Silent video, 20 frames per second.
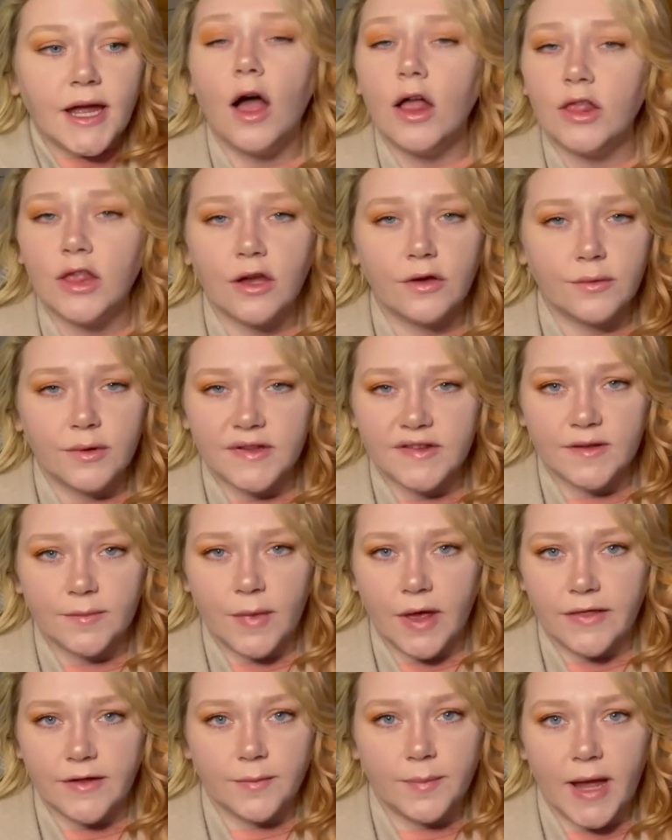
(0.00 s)
along with some
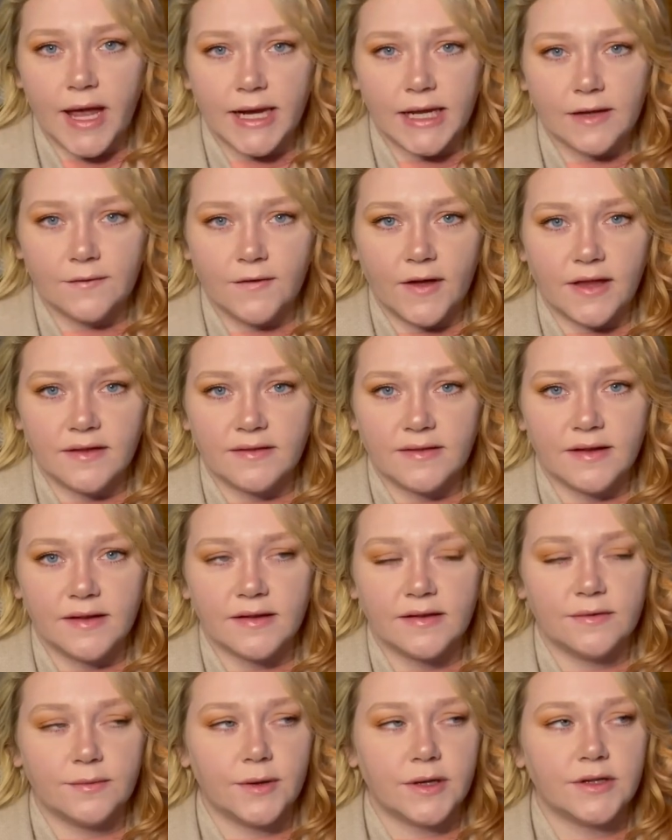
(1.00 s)
other petty
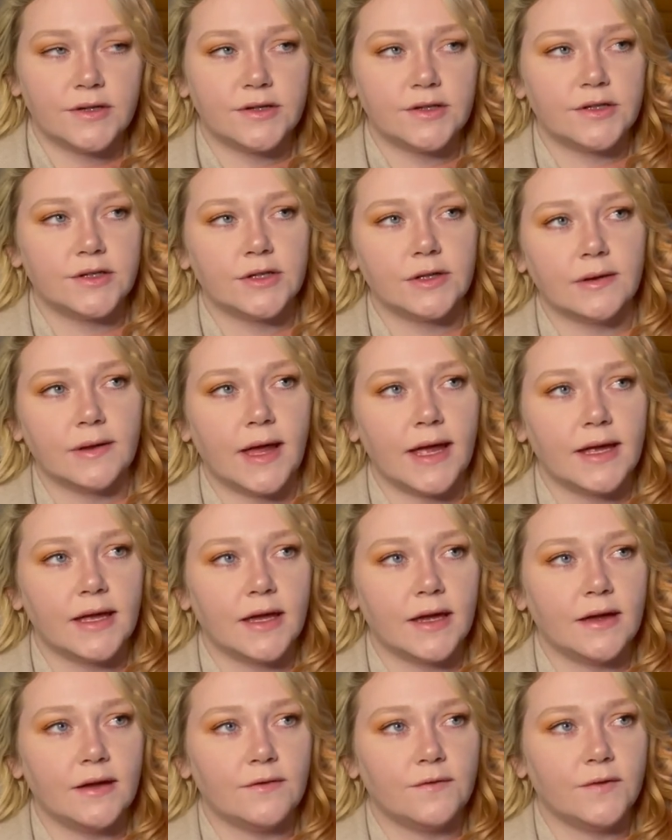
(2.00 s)
offenses, which, like,
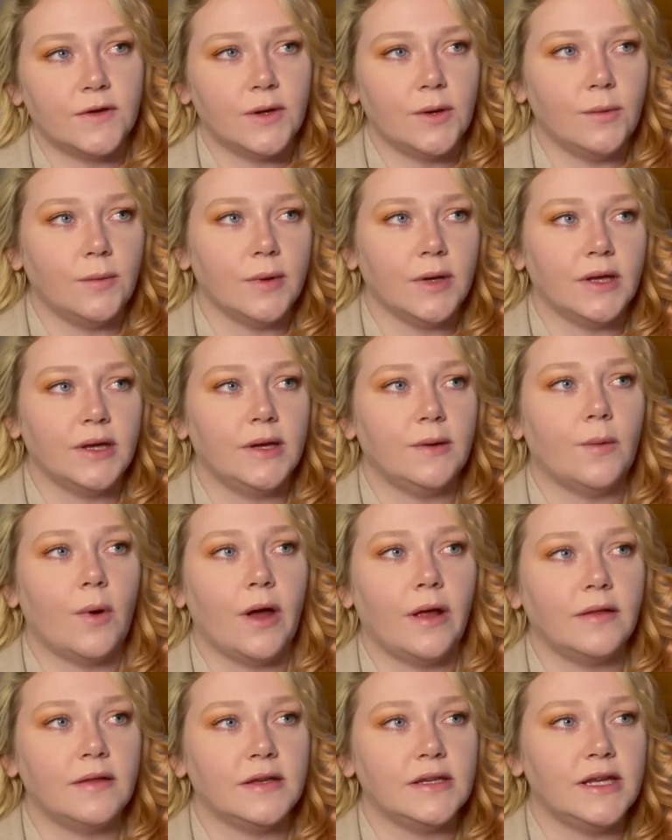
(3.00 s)
if you really
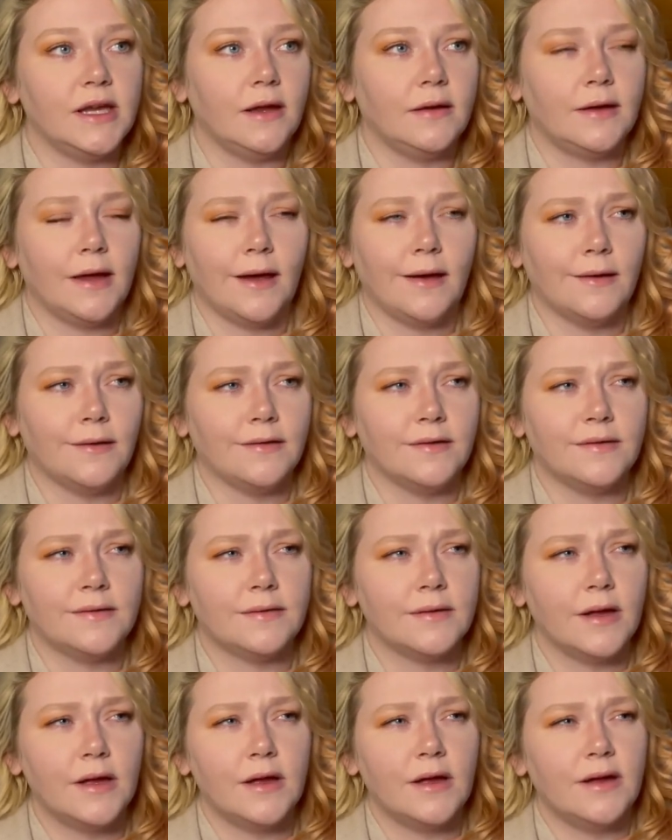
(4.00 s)
want the details,
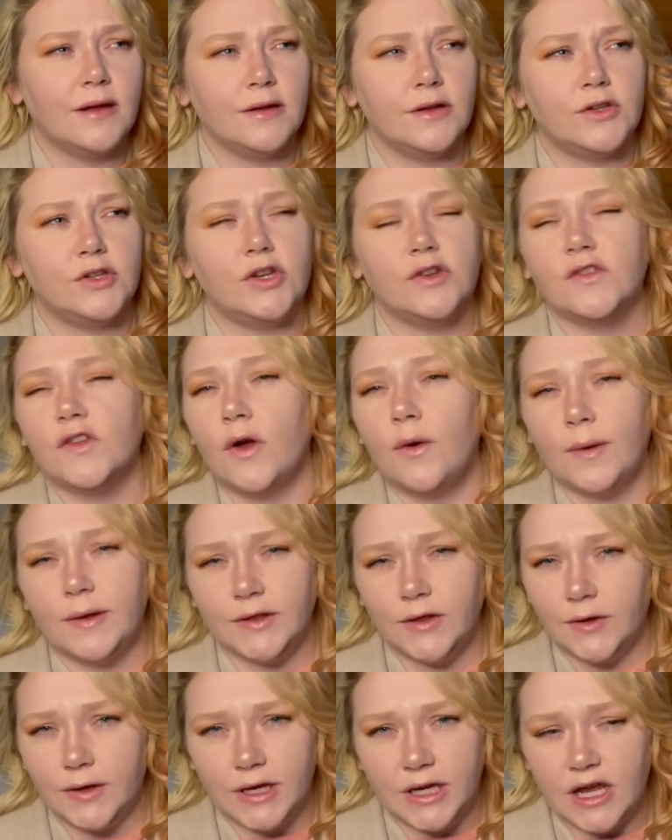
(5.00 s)
just go and
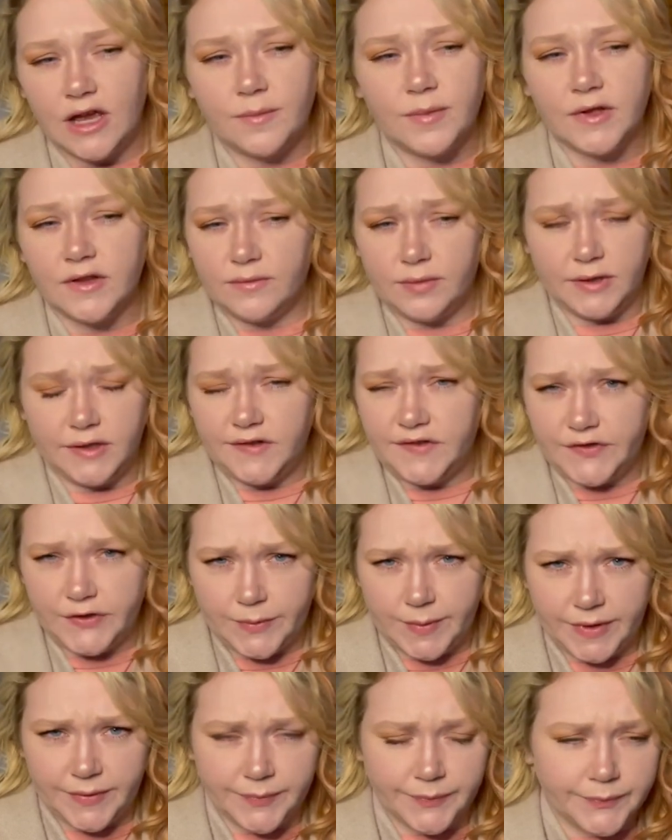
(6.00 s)
look it up. It's really
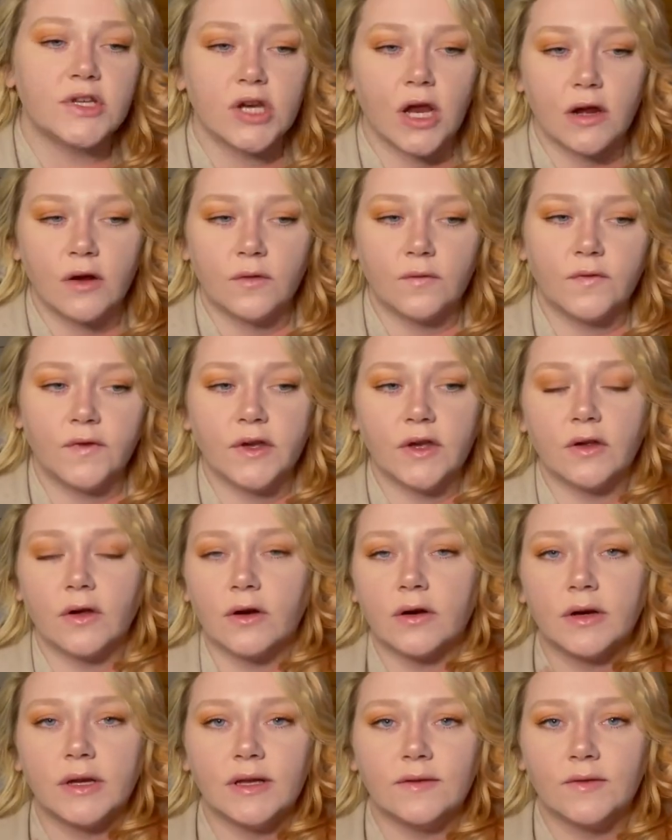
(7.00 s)
stupid, which I don't feel
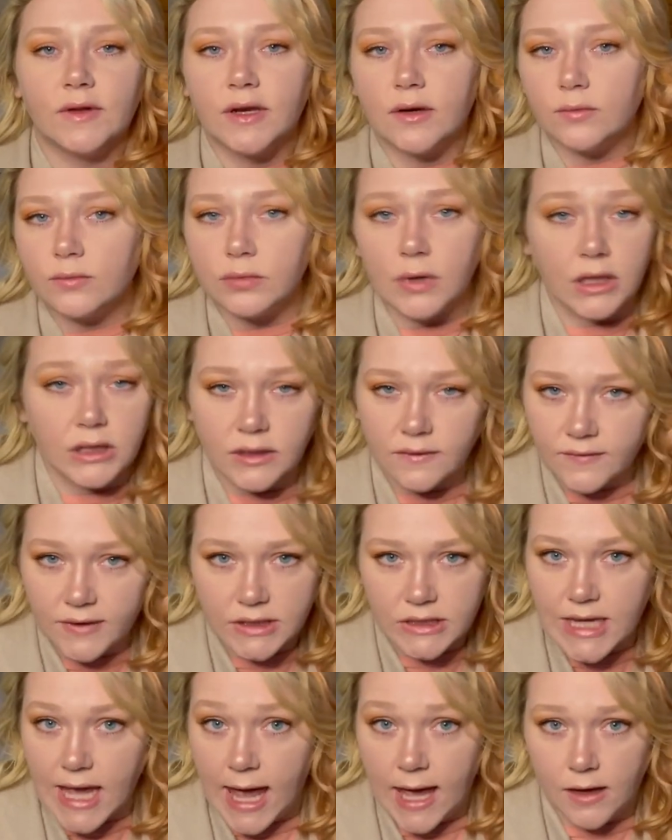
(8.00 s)
are even
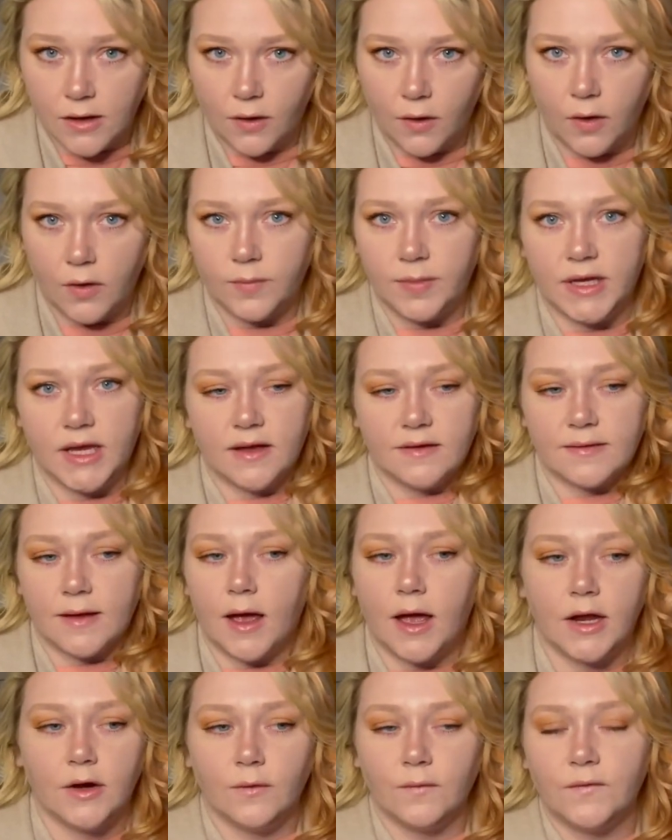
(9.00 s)
relevant at all, because
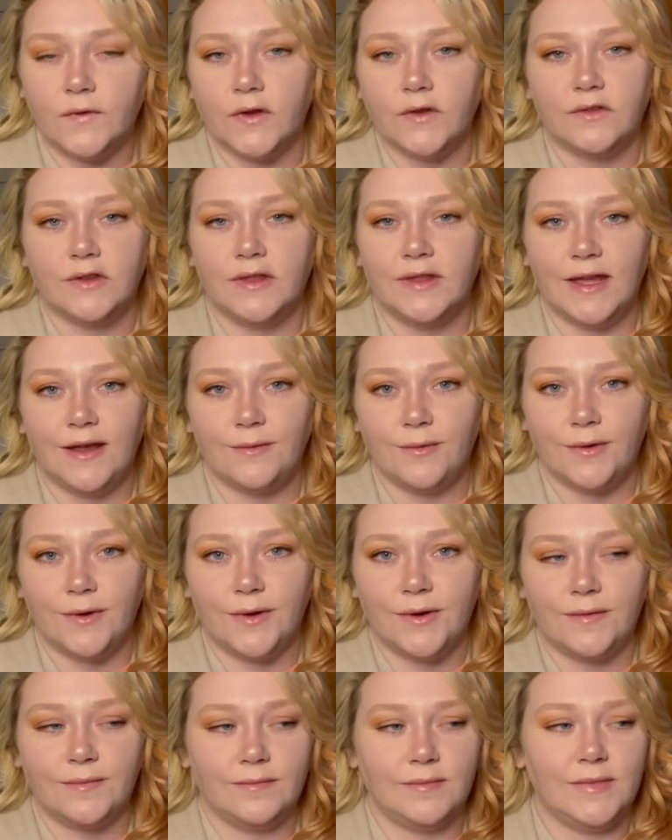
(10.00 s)
I don't feel that they
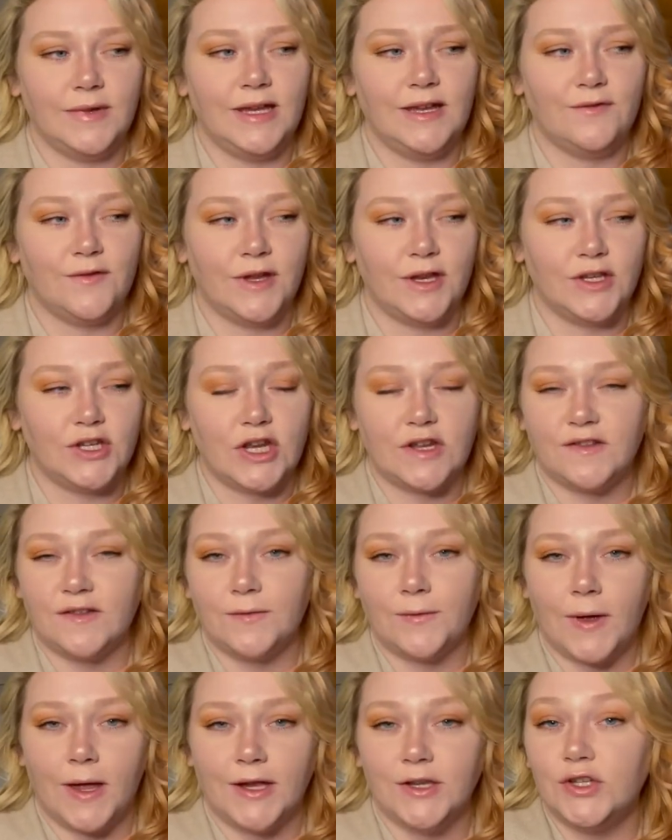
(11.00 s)
were even
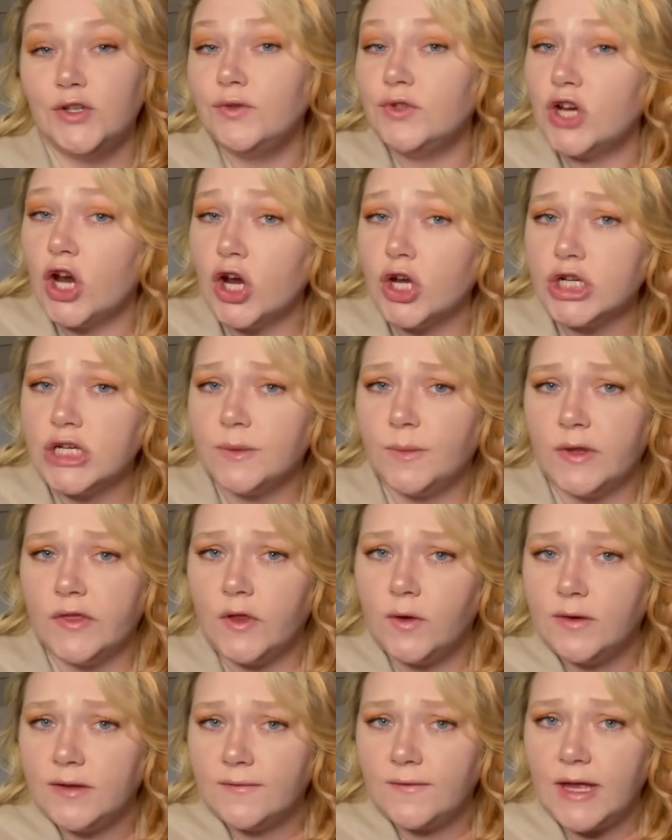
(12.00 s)
justified to charge him with
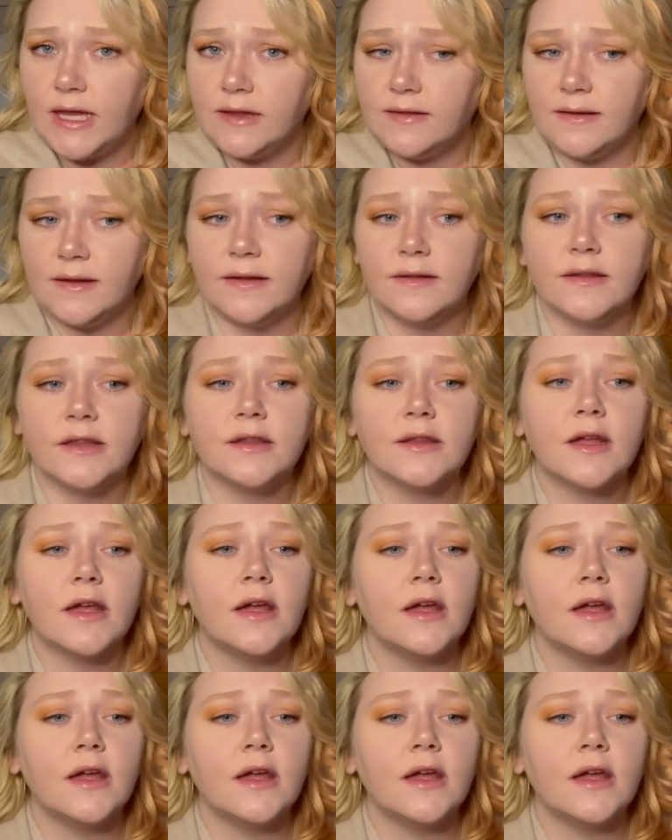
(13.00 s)
those offenses.